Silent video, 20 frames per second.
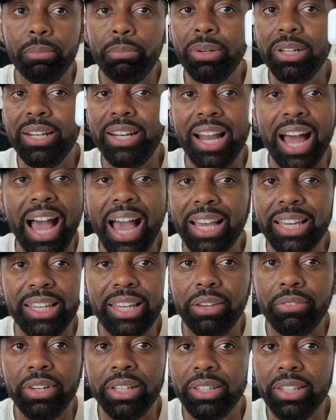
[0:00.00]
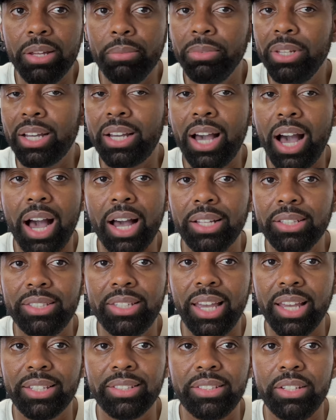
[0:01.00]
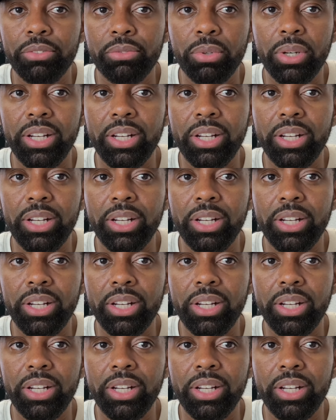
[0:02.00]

but not giving them the context of